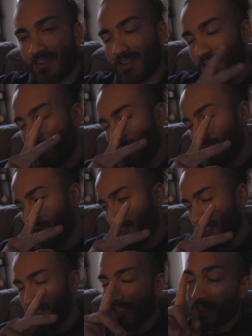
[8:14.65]
Thanks so much for
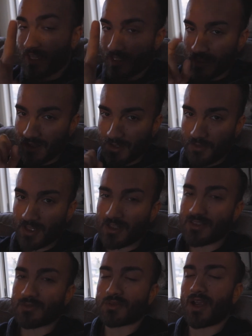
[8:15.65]
watching. Hit that like
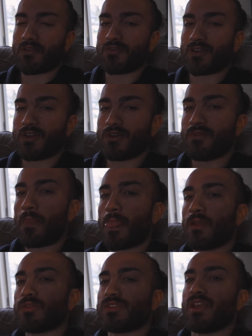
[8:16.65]
button, subscribe if you're new.
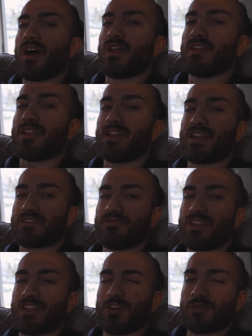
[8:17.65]
See y'all in the next
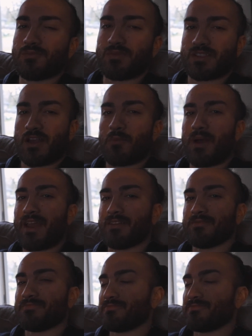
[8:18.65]
video. Peace out, bye.